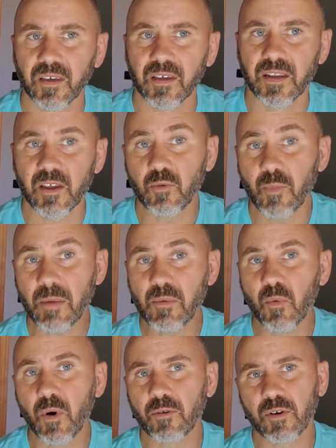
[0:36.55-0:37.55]
Now you may be
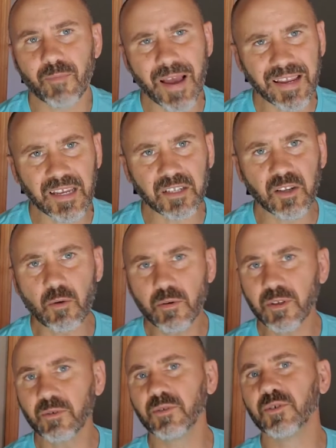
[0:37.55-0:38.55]
wondering, Micah, don't
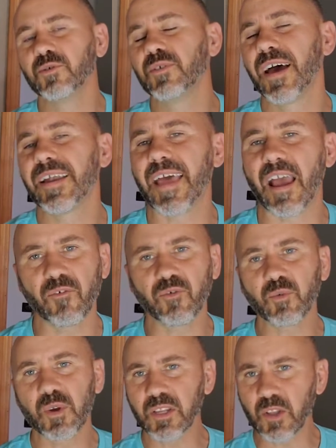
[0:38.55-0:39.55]
you do that
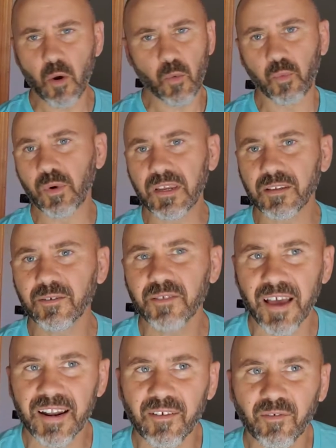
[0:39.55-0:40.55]
every week? Don't we do
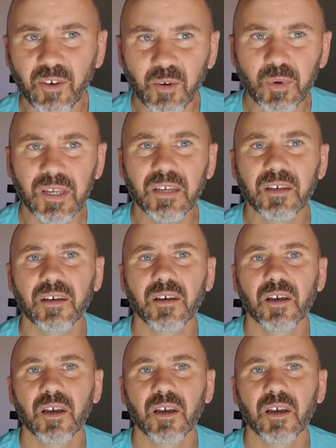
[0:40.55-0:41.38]
that every week?